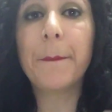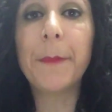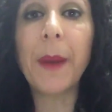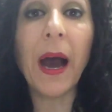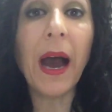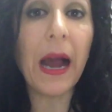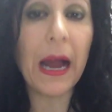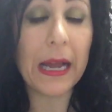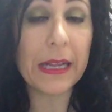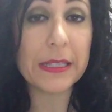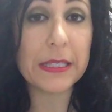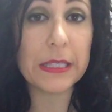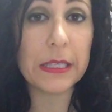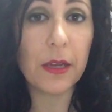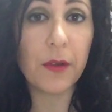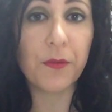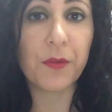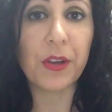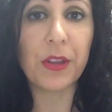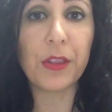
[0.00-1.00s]
But
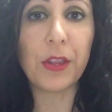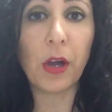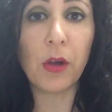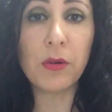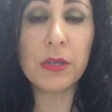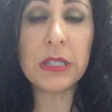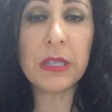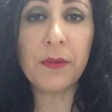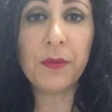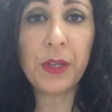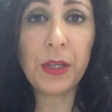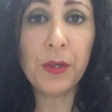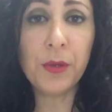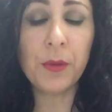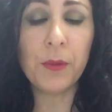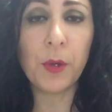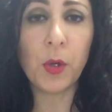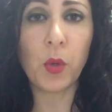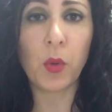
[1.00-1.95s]
for those of you